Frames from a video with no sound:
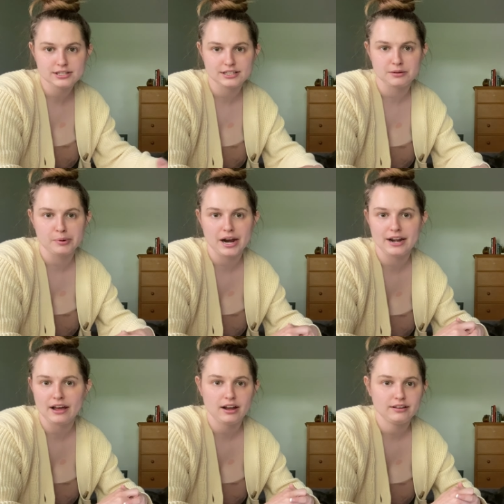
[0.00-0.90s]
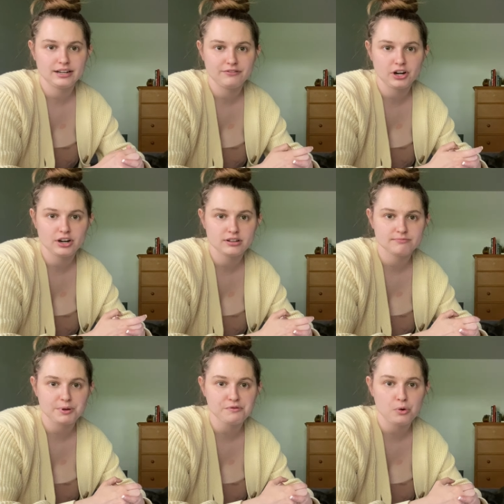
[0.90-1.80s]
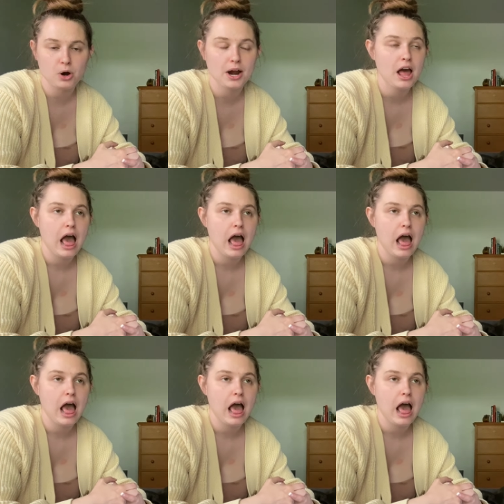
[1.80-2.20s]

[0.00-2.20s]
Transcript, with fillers: It's a brand I had never heard of before.